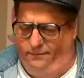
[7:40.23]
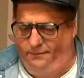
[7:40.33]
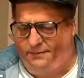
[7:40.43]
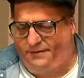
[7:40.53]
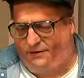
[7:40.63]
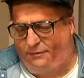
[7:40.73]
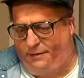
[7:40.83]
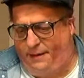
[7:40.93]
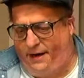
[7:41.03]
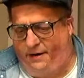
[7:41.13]
But it doesn't
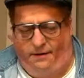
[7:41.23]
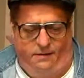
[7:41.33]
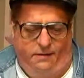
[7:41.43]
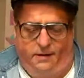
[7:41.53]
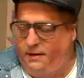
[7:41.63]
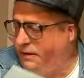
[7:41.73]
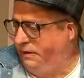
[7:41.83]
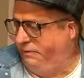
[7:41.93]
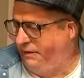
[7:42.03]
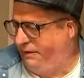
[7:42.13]
really matter.
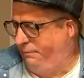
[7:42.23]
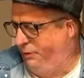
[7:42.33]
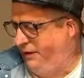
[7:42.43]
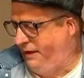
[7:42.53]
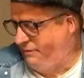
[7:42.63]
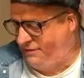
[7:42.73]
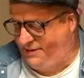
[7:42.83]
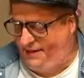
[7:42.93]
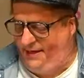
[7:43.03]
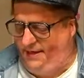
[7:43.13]
I'm not going to pull it out and
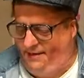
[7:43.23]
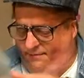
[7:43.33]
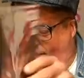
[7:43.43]
see.